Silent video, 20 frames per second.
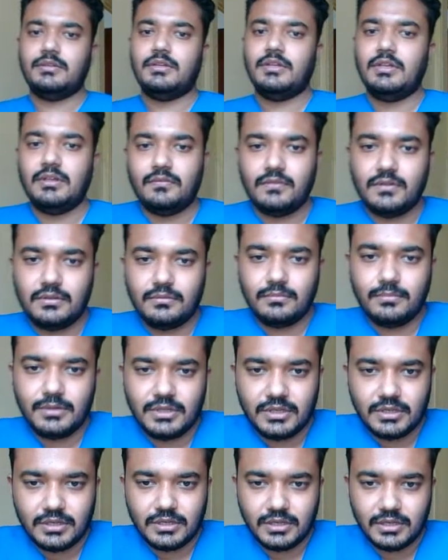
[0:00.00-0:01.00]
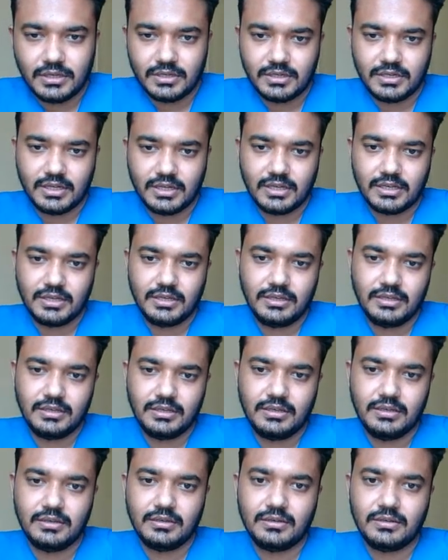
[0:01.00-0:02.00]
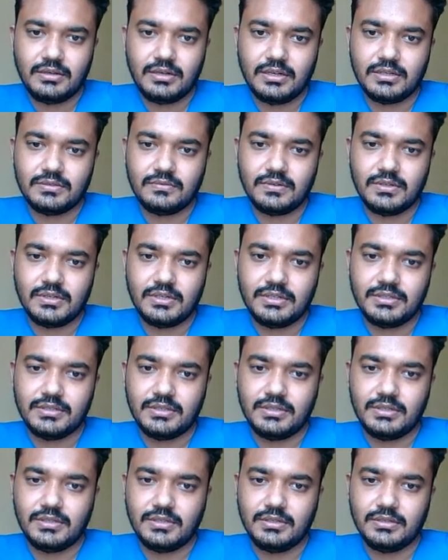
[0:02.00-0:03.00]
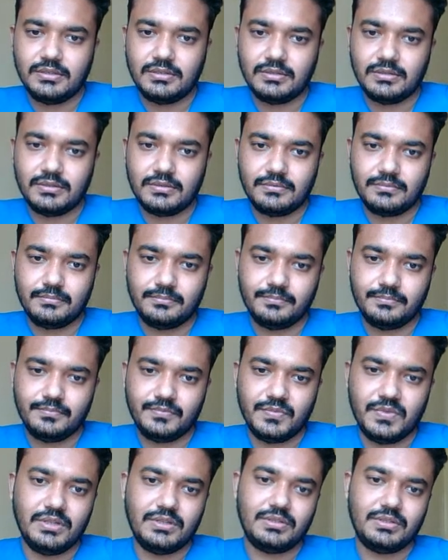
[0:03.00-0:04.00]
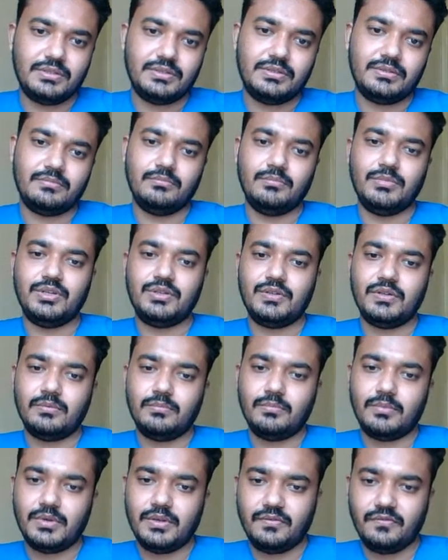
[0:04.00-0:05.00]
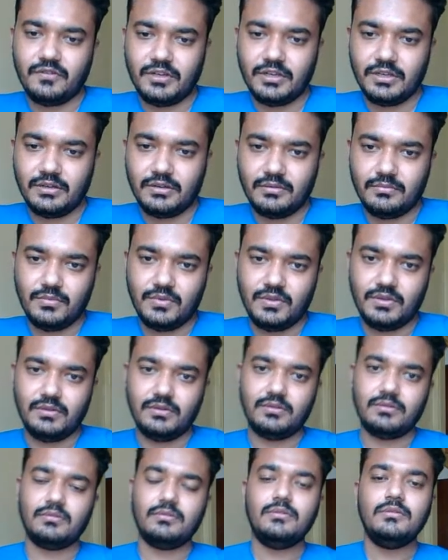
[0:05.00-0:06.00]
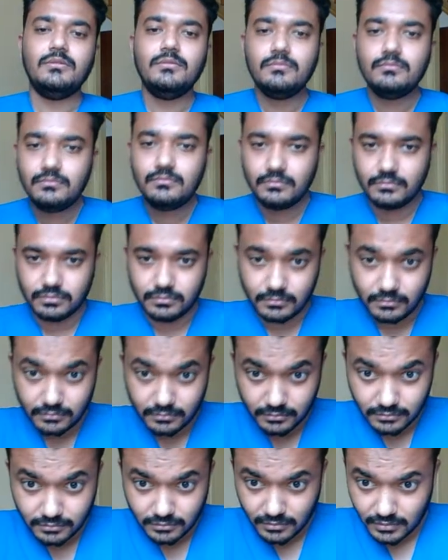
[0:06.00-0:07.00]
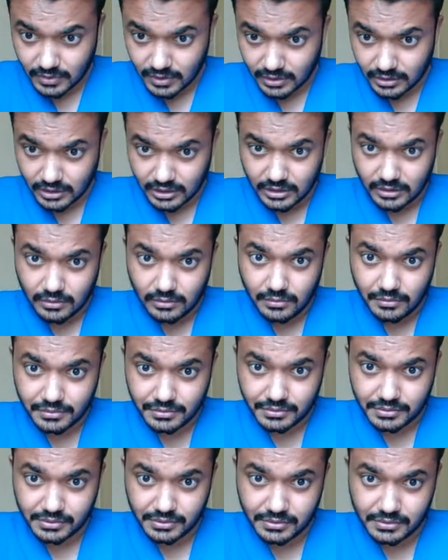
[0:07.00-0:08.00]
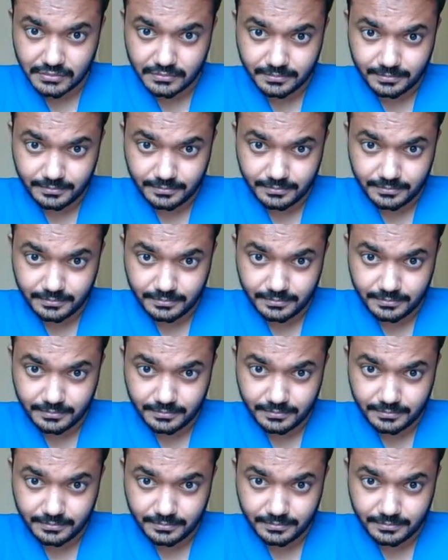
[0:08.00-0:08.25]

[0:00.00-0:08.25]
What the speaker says: He will be attacking here as well as here. This bishop, if I come here, it looks